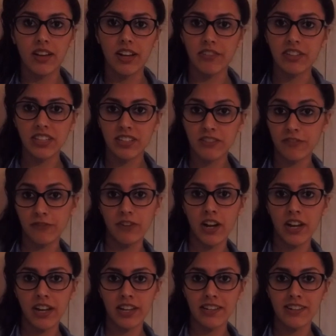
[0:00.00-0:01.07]
everything's
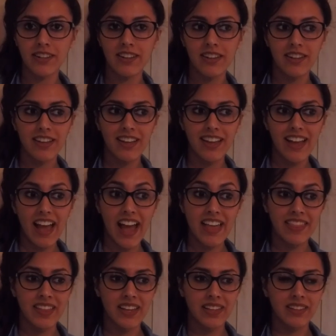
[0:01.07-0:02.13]
fine,
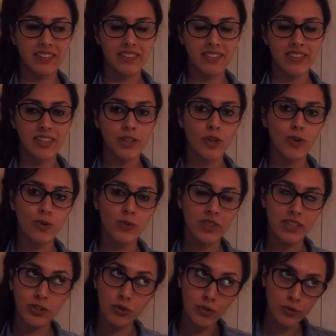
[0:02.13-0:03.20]
and then they go
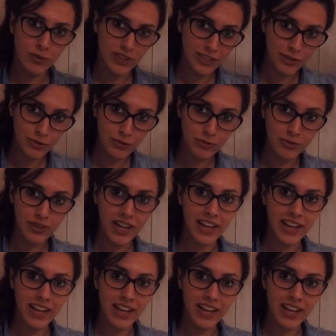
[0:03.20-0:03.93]
and they do what they do,